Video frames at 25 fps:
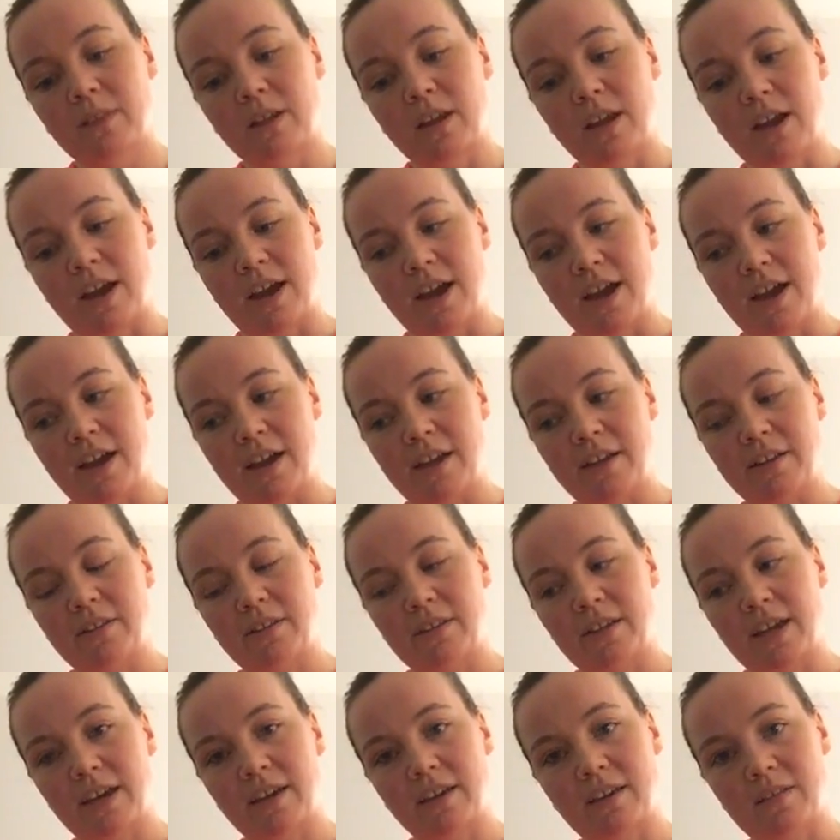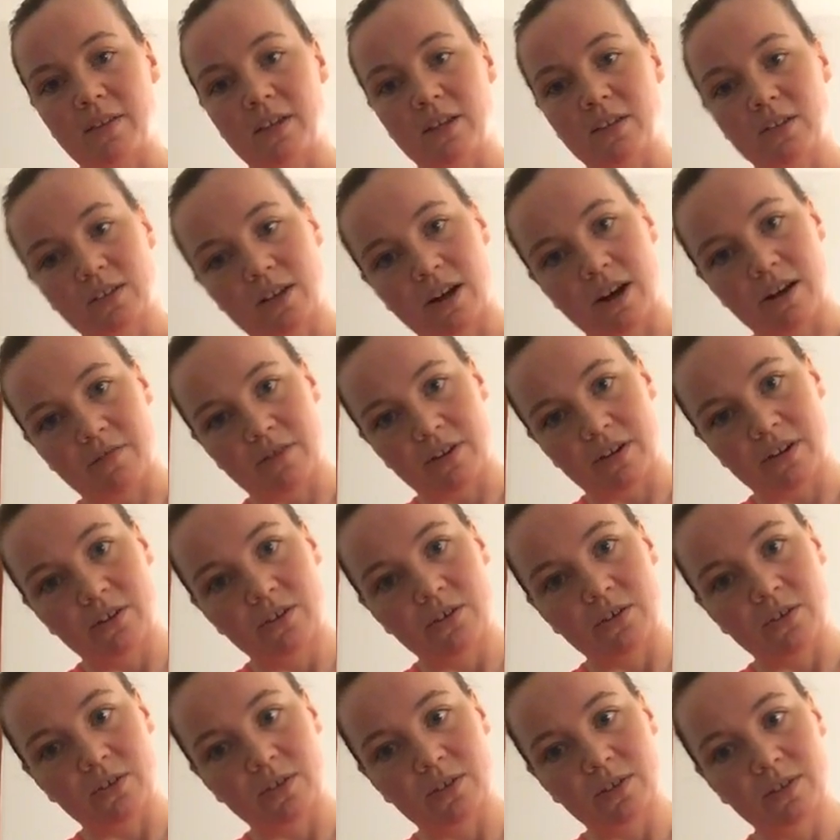and that can then start having
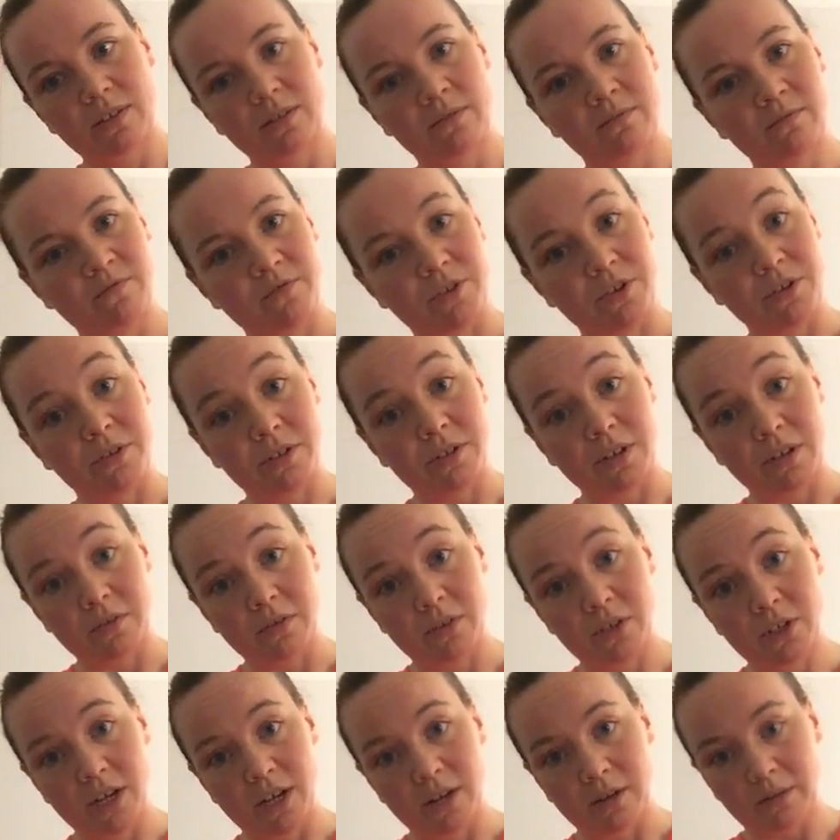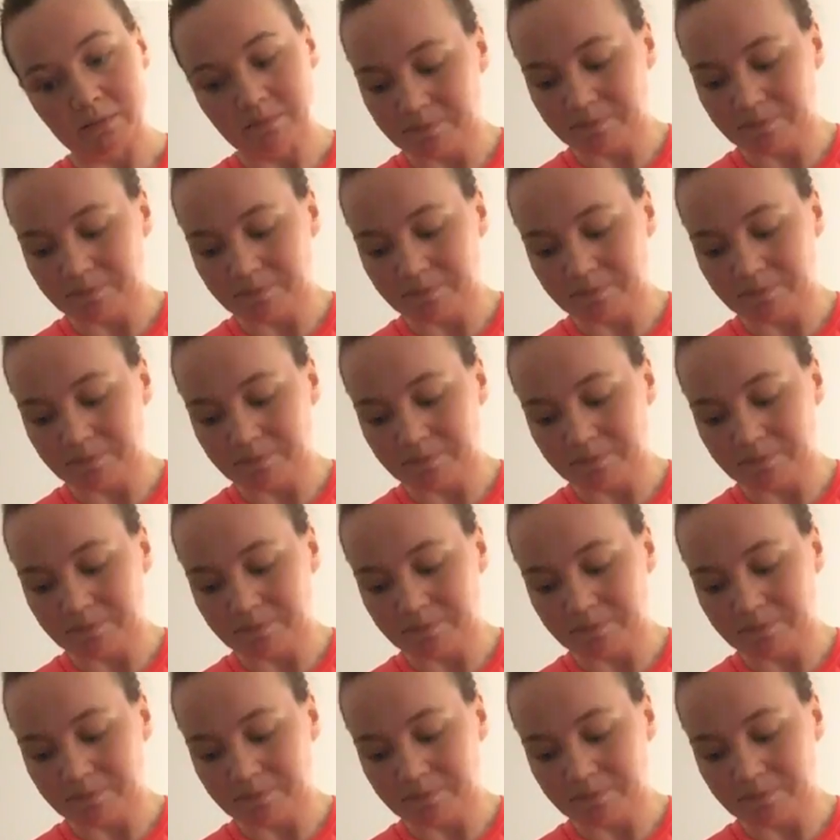issues further down the chain.